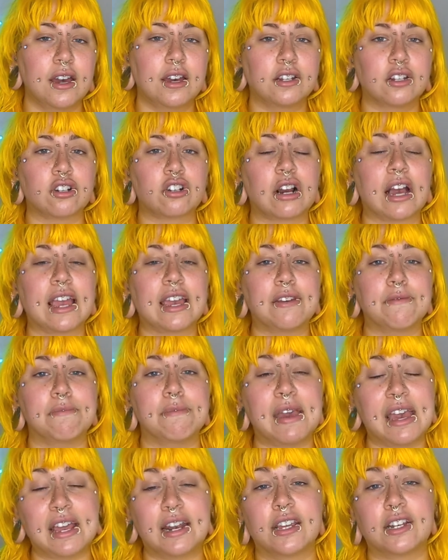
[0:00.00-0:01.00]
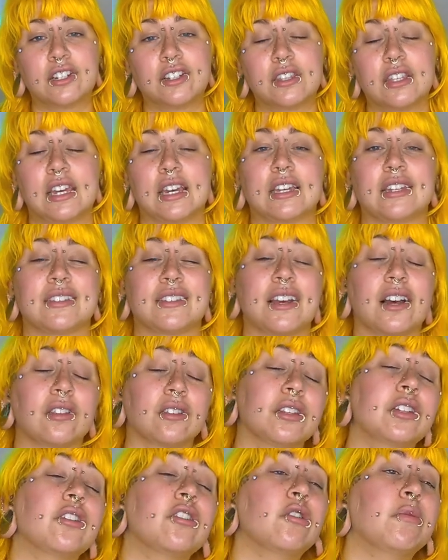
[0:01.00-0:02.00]
to try and manage things a
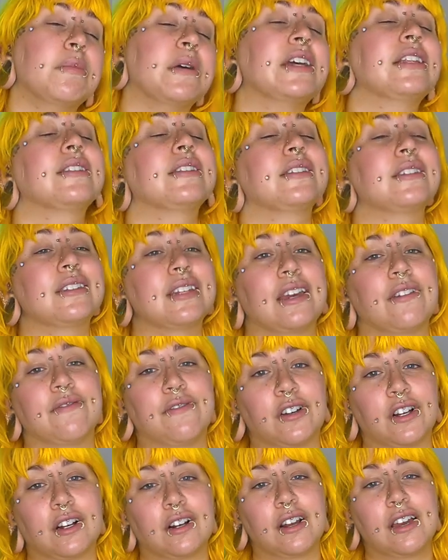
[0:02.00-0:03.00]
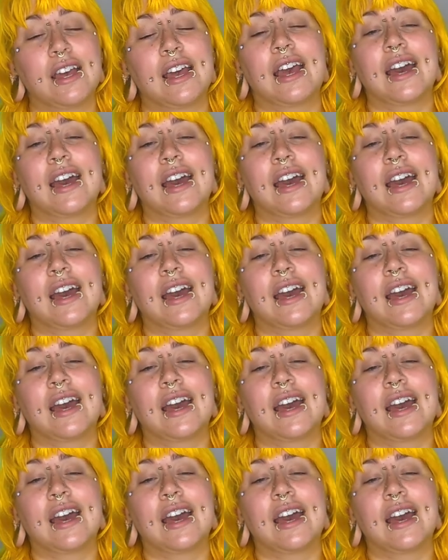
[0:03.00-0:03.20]
little bit safer.